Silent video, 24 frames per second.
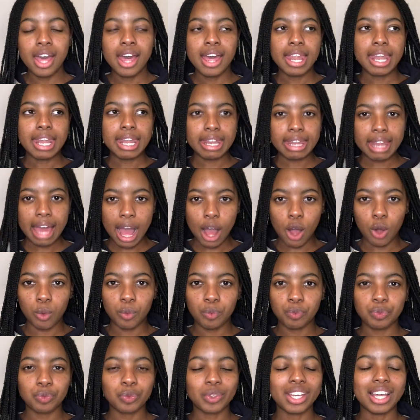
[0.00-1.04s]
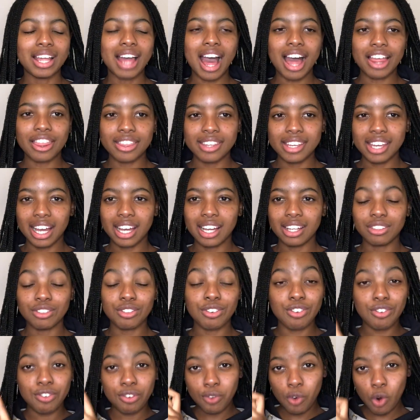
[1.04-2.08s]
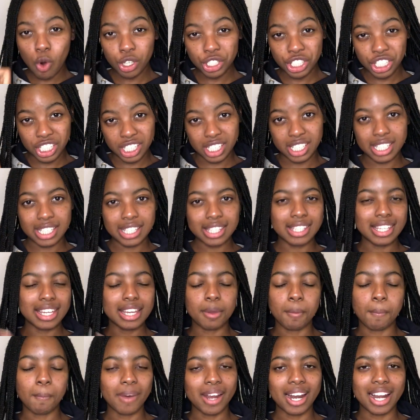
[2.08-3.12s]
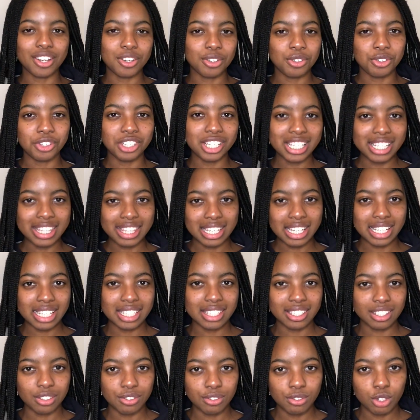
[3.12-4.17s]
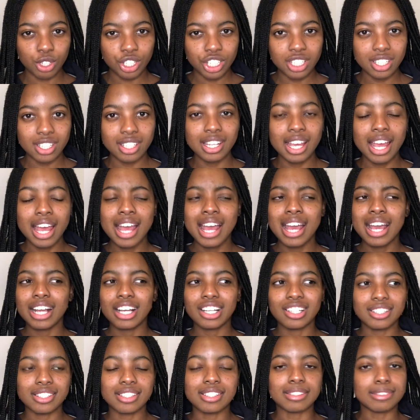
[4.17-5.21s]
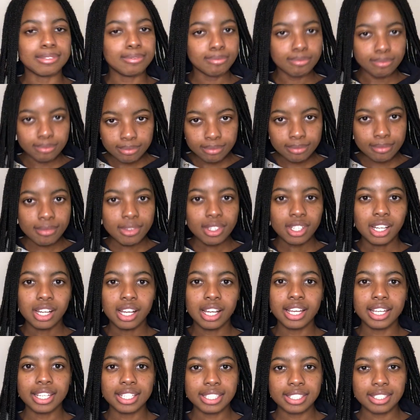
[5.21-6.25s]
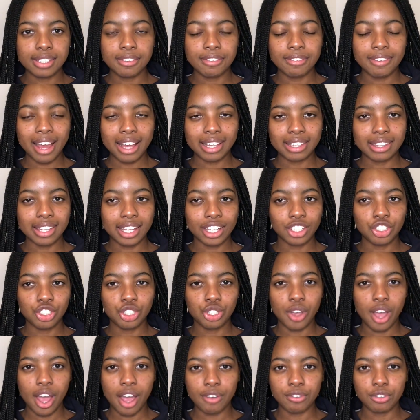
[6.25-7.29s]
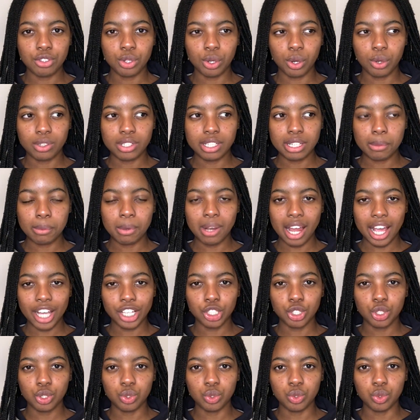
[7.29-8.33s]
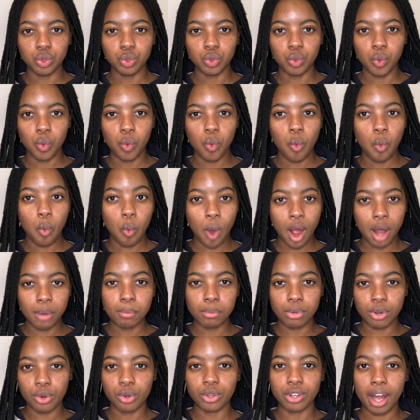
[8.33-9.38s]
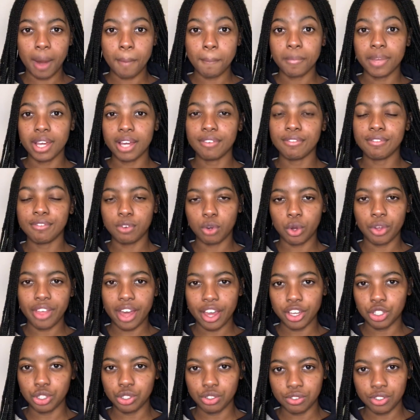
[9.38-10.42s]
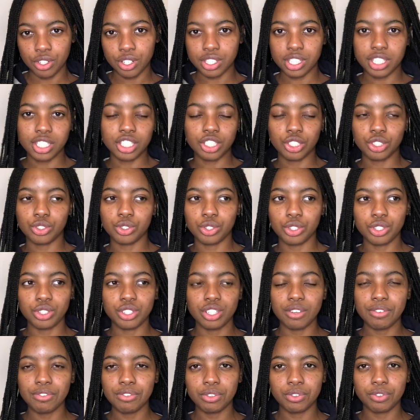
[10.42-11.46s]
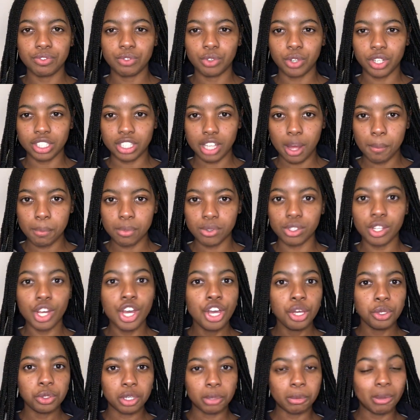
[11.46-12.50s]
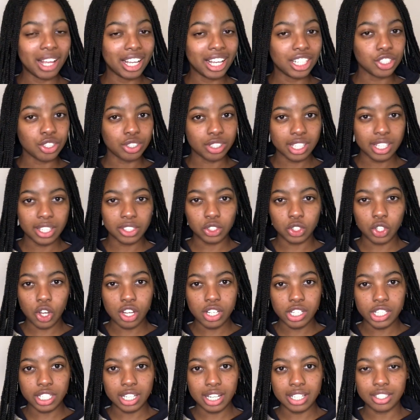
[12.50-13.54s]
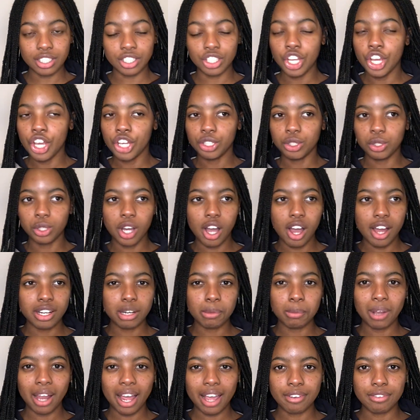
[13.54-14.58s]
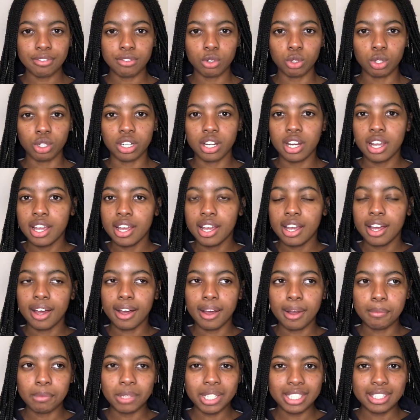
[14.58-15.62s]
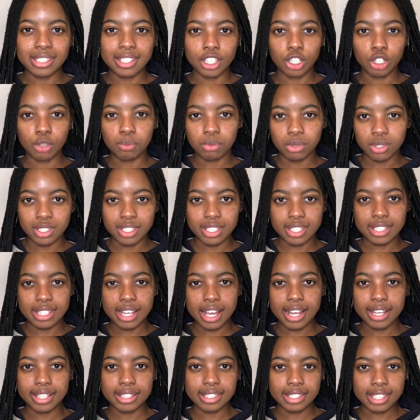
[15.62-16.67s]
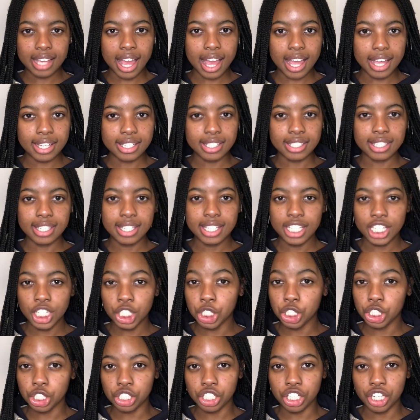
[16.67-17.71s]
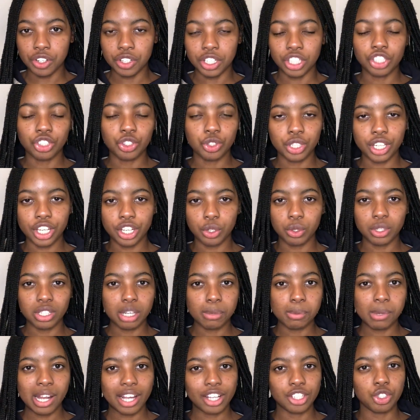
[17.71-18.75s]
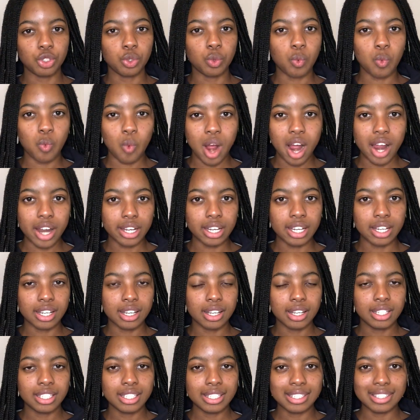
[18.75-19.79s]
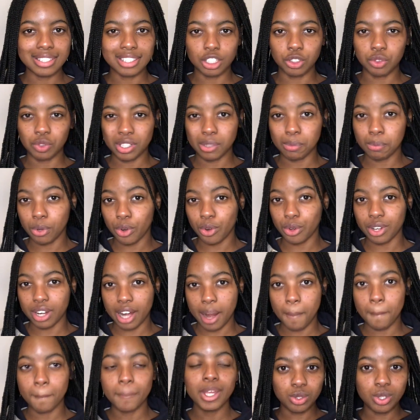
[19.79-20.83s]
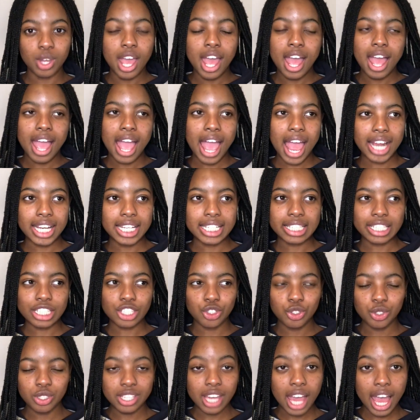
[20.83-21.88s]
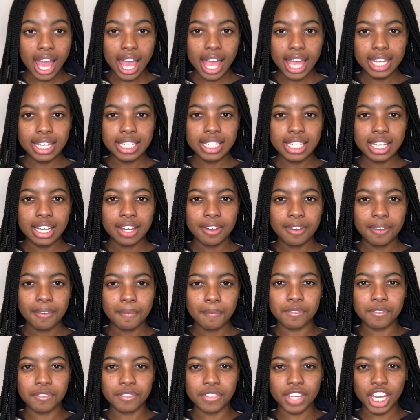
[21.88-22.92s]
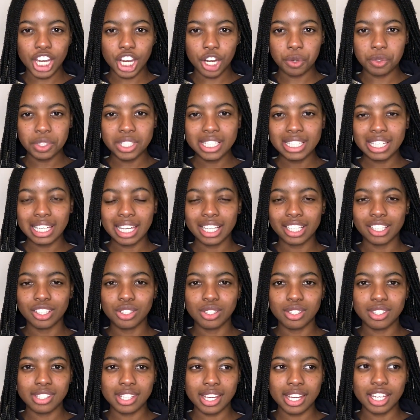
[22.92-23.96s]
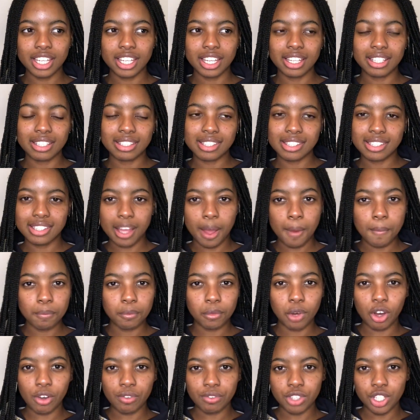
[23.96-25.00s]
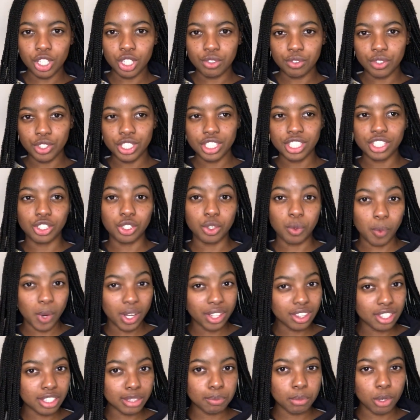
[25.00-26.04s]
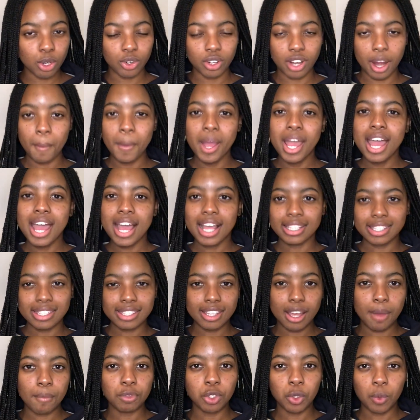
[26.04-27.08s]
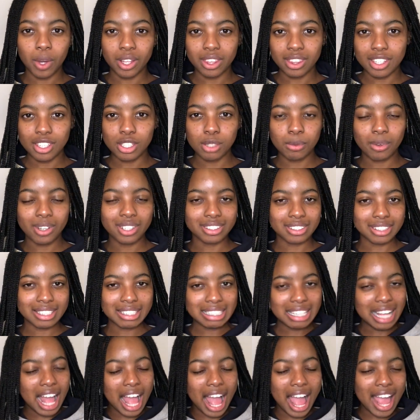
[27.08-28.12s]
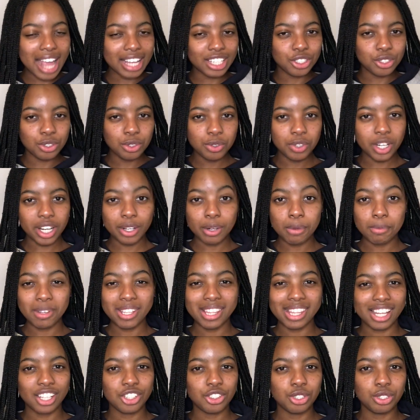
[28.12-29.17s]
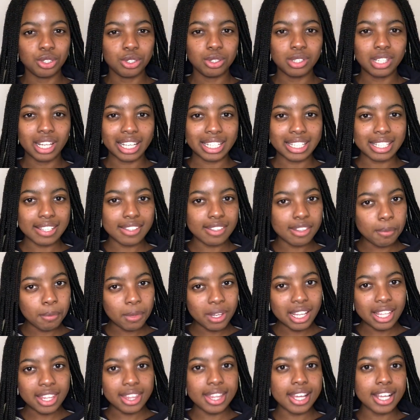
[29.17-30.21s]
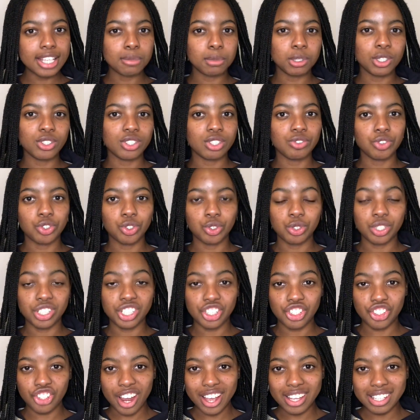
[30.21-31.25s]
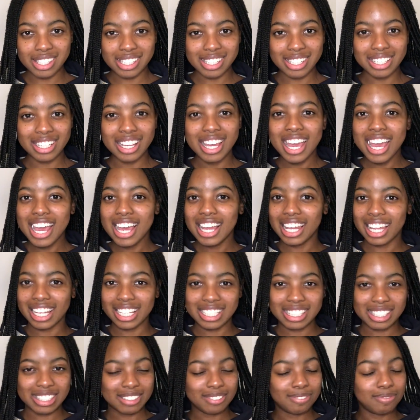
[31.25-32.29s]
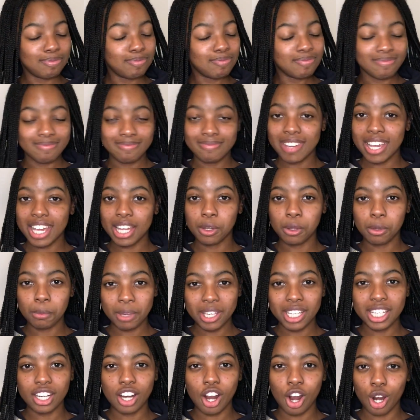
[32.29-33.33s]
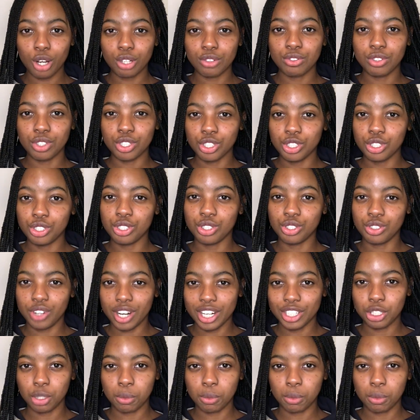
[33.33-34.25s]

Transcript: Now, the unfortunate thing, but I don't really think it's unfortunate, because is the fact that you have to only apply to one program for that university. So you, if for example you're applying to King's College London, you can't apply for let's say computer science and engineering. You can only apply to one degree program, and you can vary, like to say some of the universities you want this program and some you want this one. I do recommend that you do like similar things, because if you do it drastic, like it will make it hard for you to write your